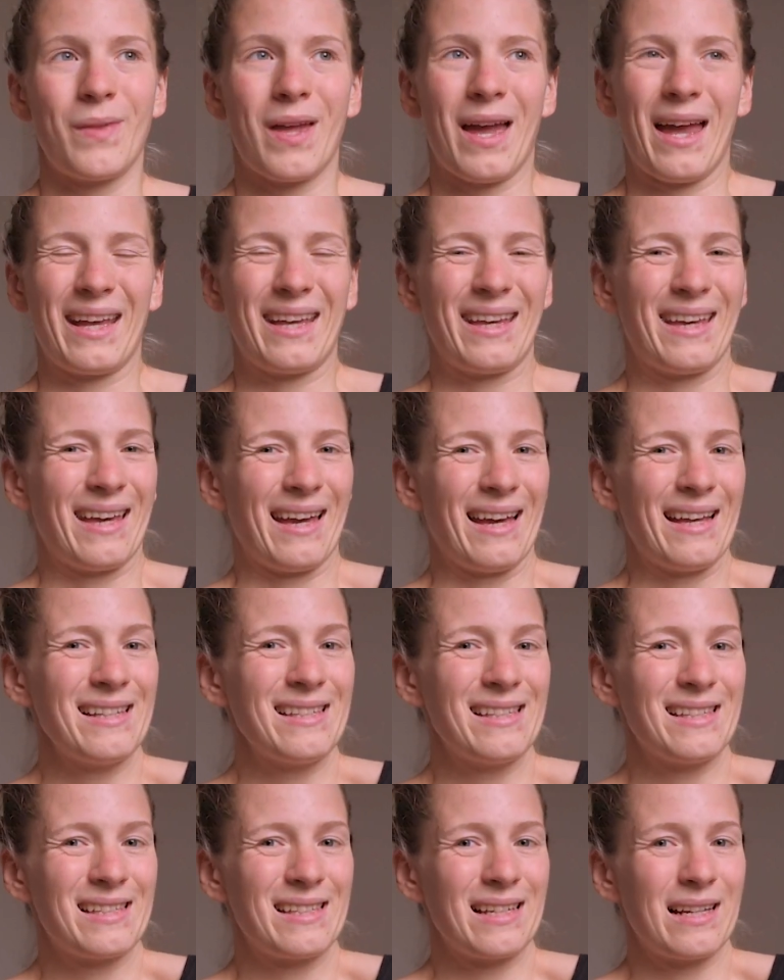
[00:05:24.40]
I
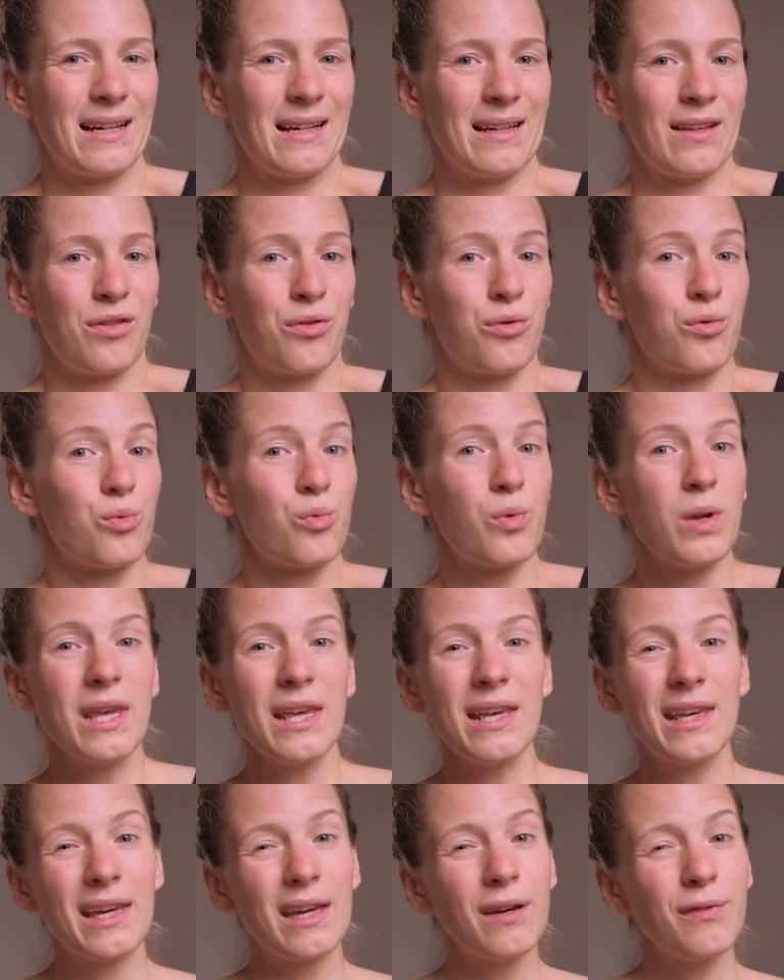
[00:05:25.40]
guess
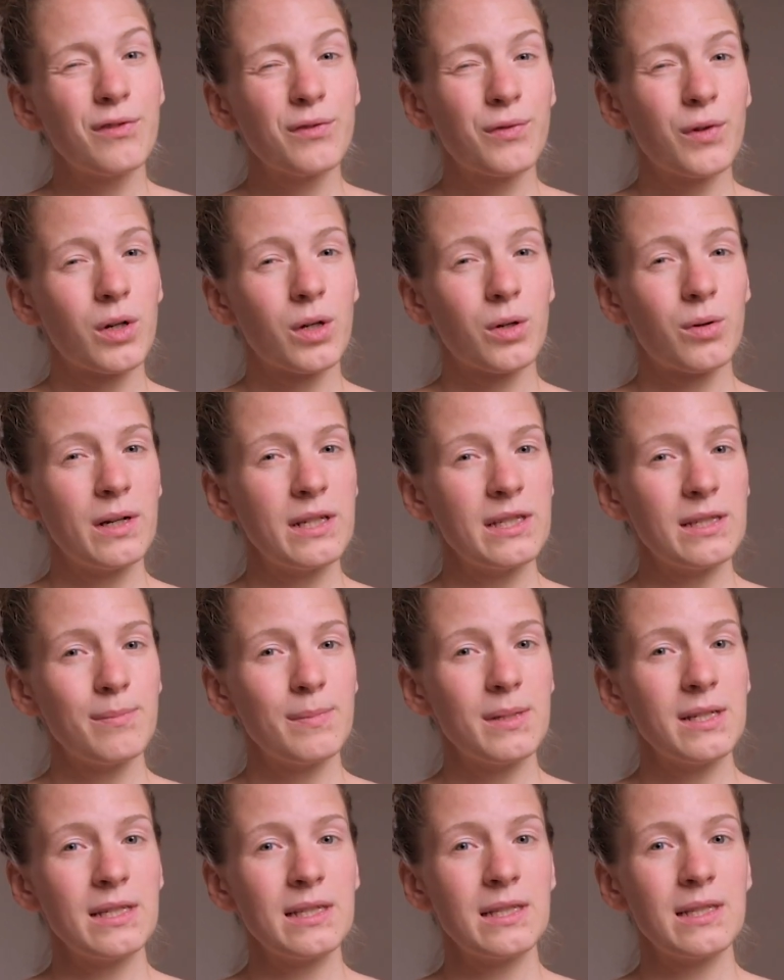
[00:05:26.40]
three gifts for
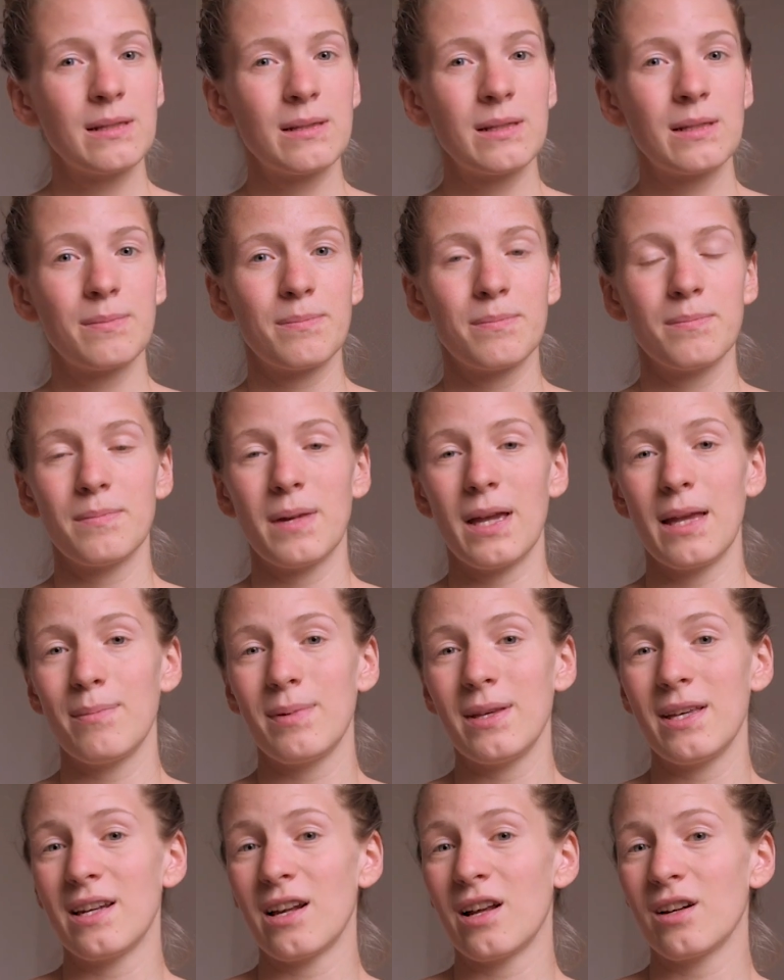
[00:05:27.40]
Christmas,
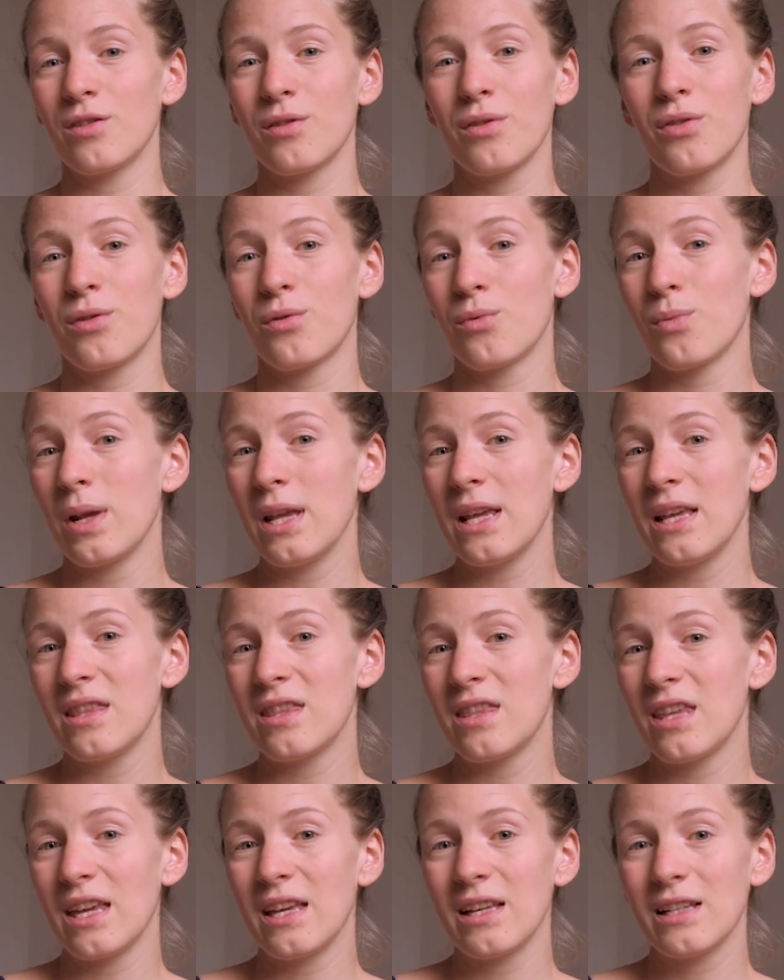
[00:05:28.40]
maybe another three
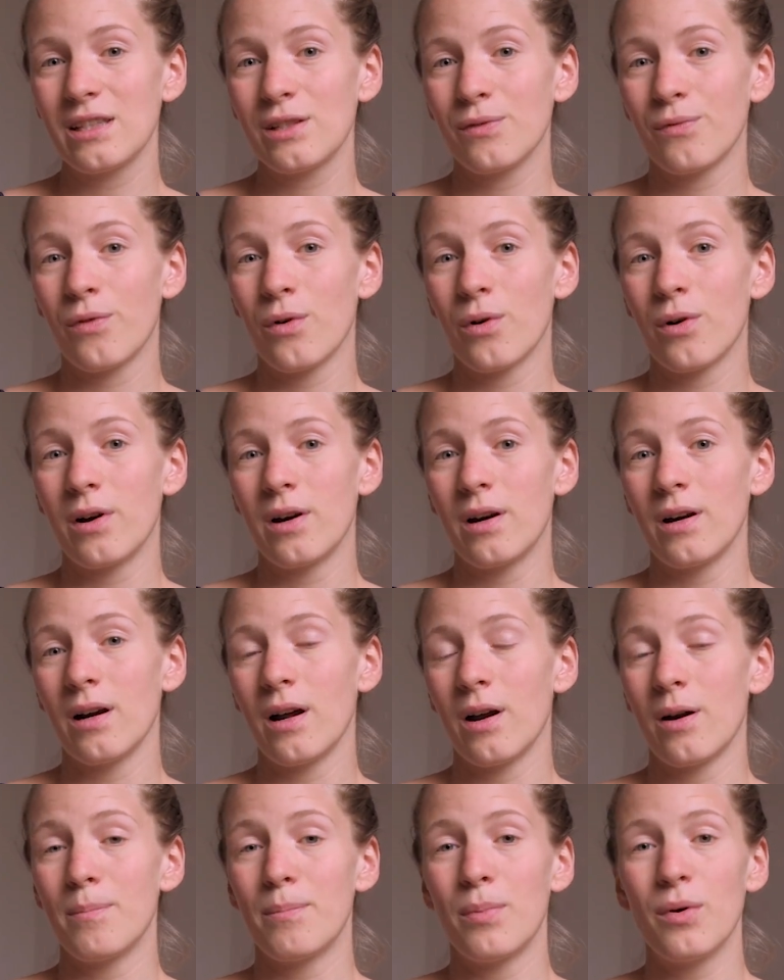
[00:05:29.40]
things for
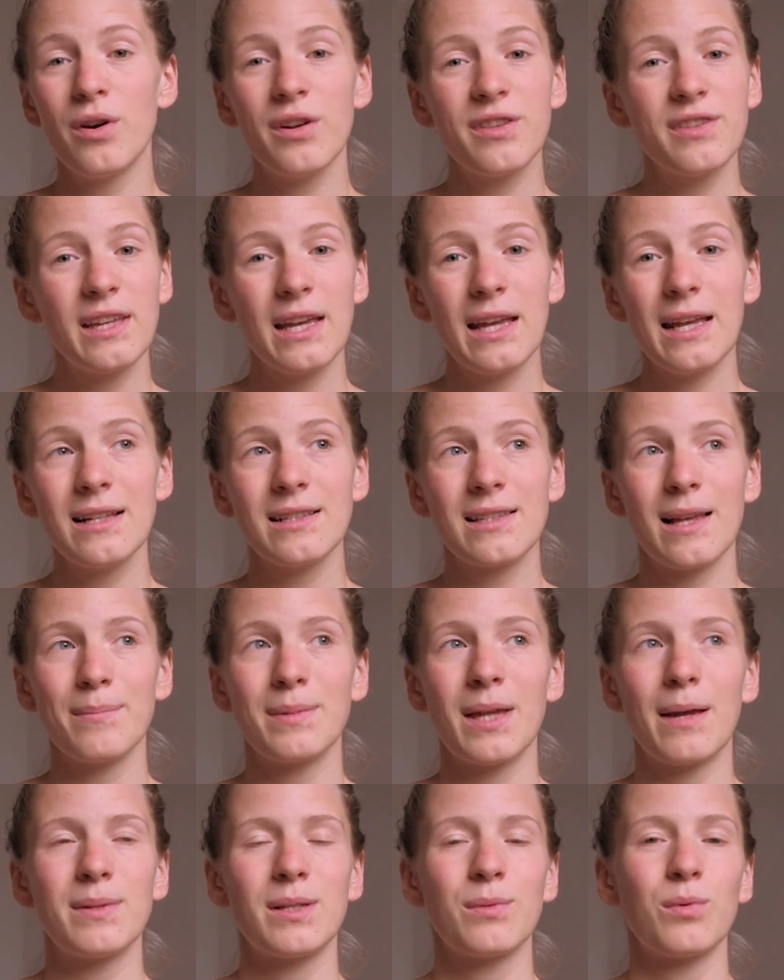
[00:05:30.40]
our birthday.
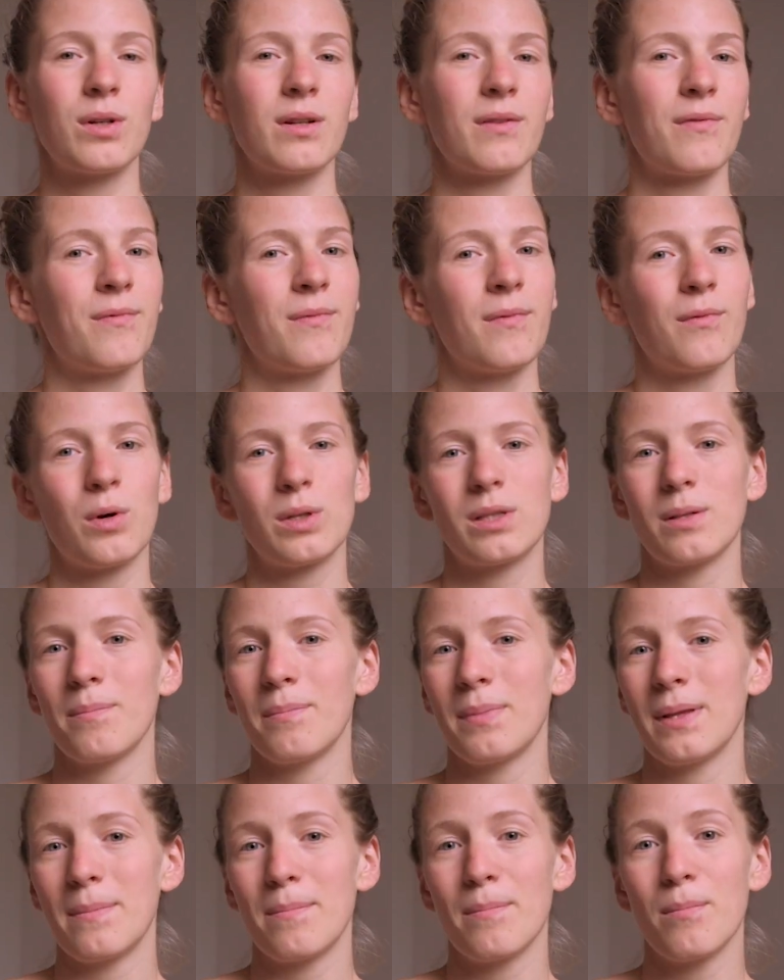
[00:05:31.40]
Sometimes it would was a
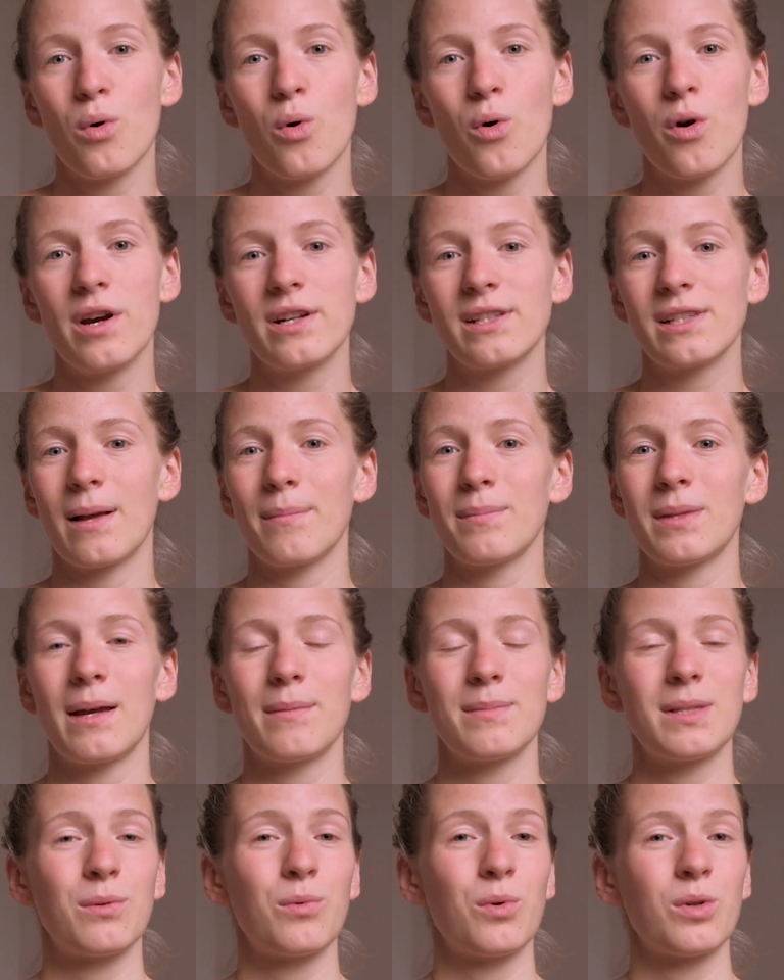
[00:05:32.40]
bit more,
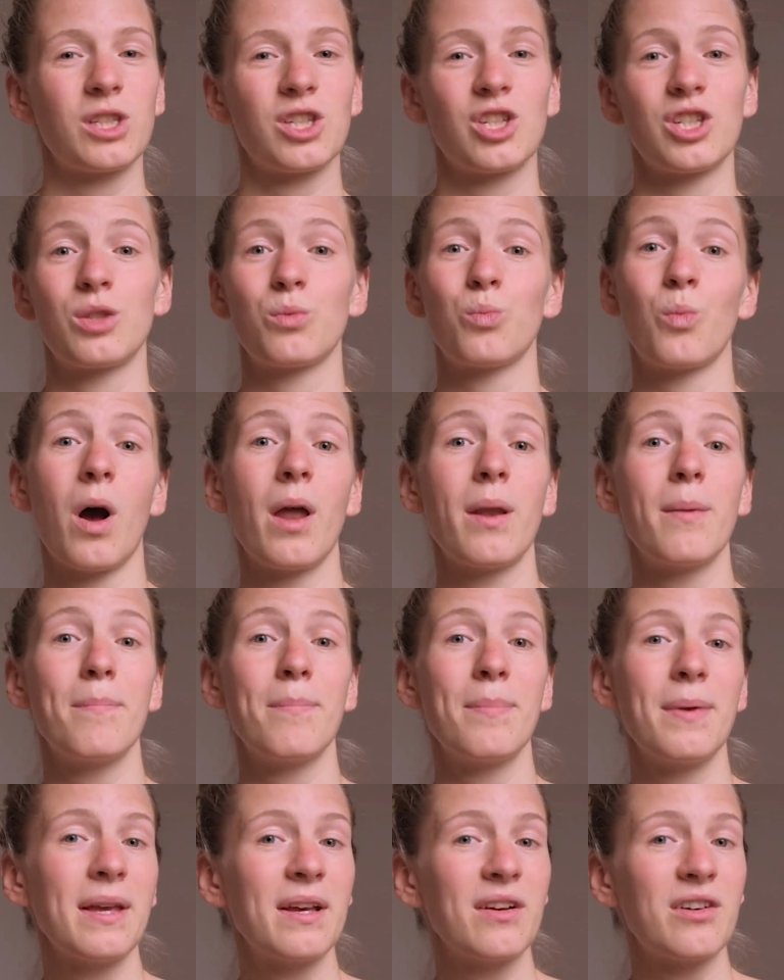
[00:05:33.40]
sometimes it was just one
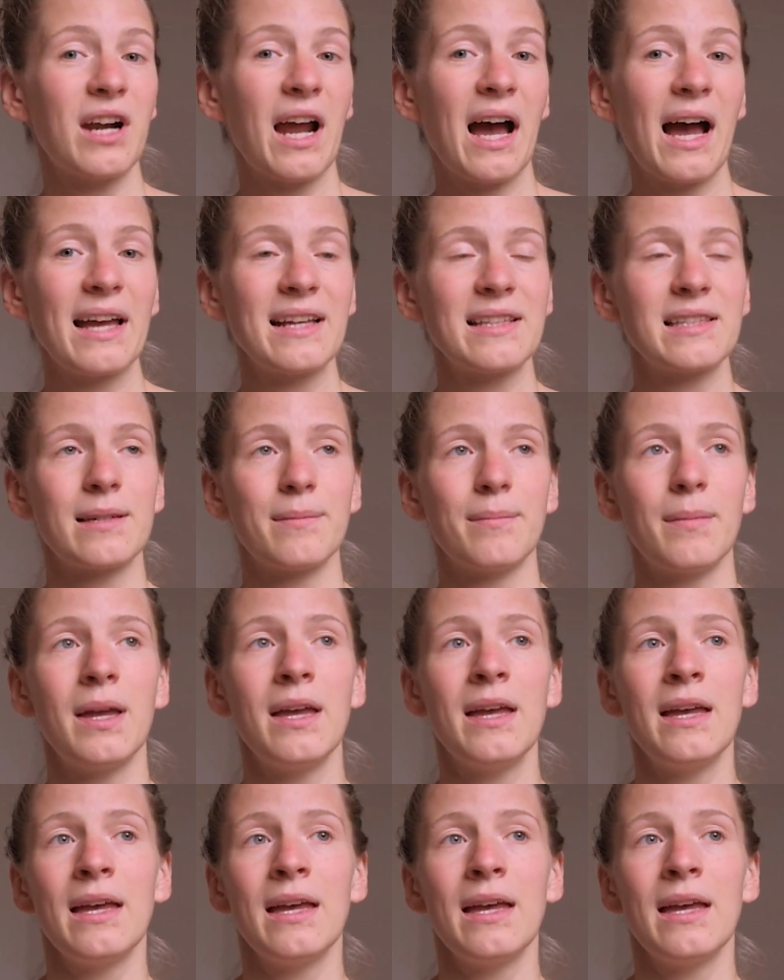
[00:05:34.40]
bigger item.